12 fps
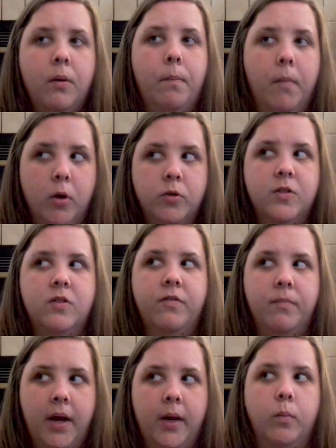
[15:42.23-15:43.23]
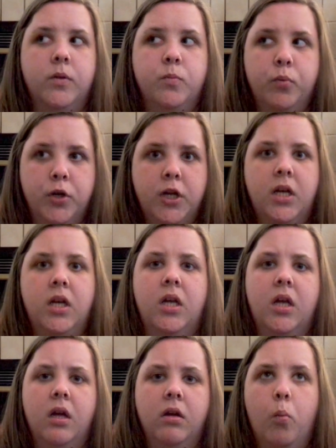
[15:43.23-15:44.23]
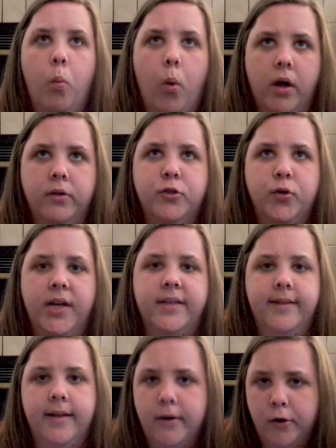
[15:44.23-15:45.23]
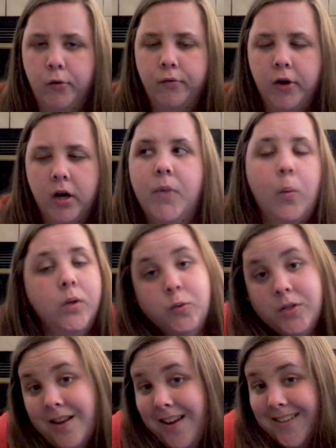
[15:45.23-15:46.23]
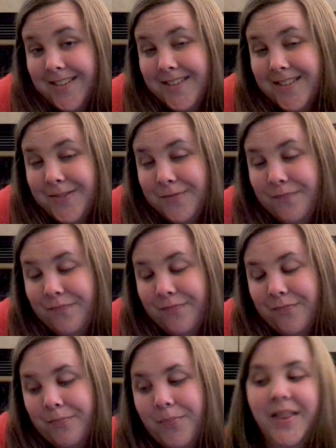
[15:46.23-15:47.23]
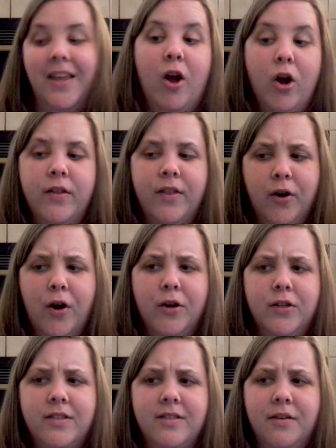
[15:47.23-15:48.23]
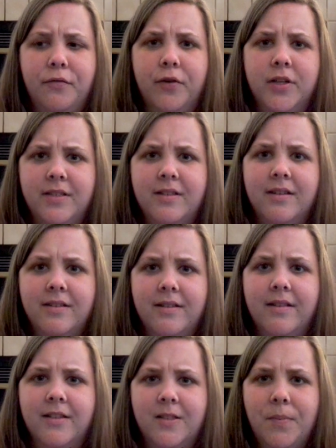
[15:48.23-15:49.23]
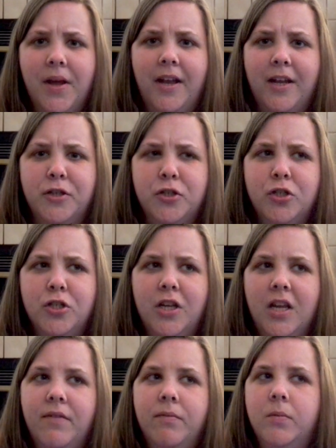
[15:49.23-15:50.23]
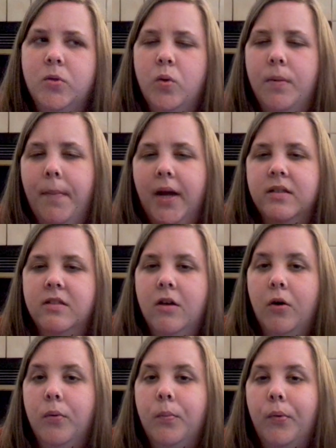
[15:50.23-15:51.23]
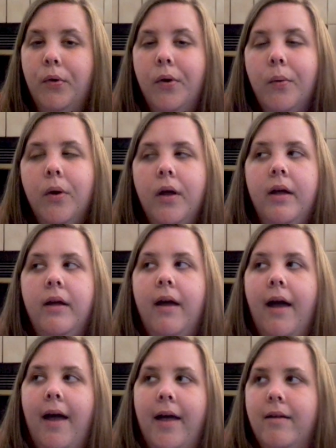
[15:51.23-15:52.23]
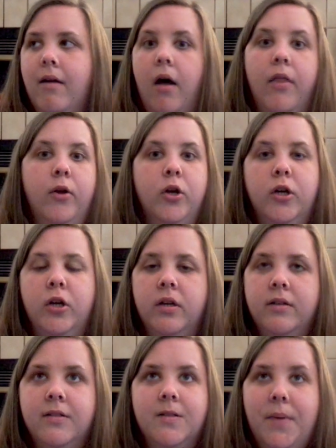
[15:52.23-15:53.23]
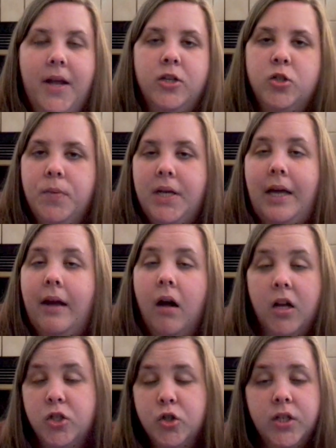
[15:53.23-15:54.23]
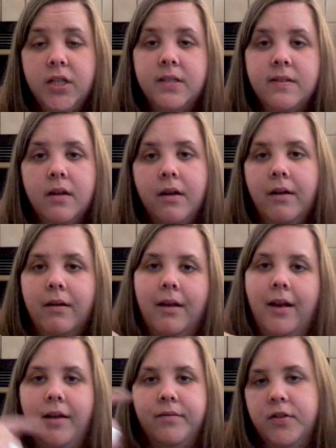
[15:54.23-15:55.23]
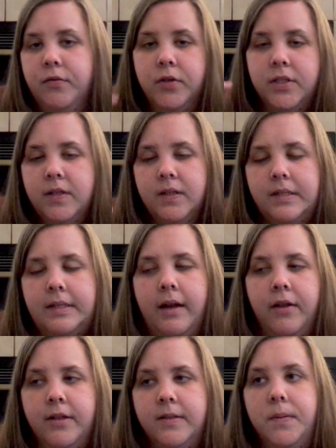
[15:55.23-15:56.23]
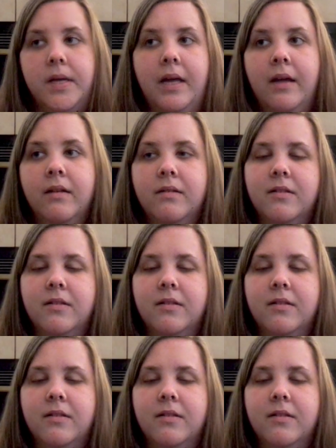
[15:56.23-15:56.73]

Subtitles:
Most of mine was pretty well translated over, which was nice. But there are differences in the Spanish, even between Mexico and Peru, and other Spanish-speaking countries can have differences in how they speak it.